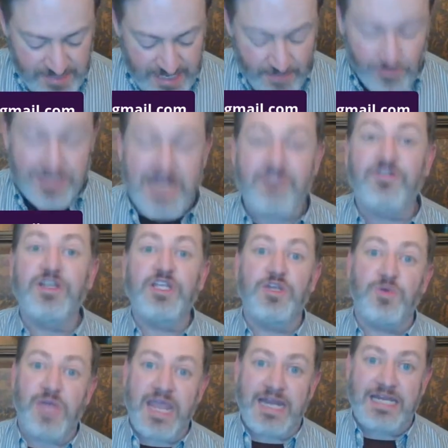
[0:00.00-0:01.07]
Kate. Well, not for
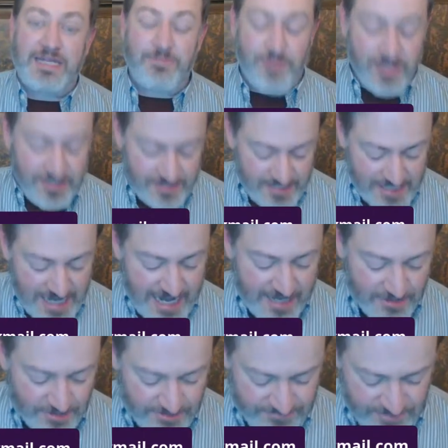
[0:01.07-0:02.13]
you, Katie, but in
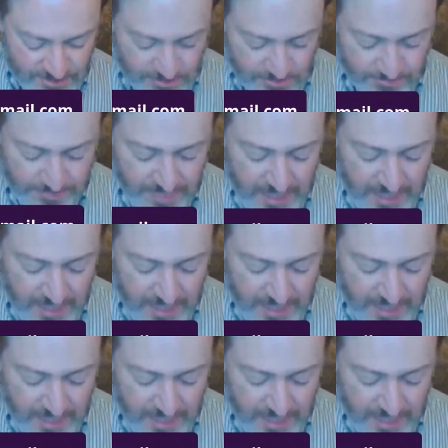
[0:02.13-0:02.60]
honor of you,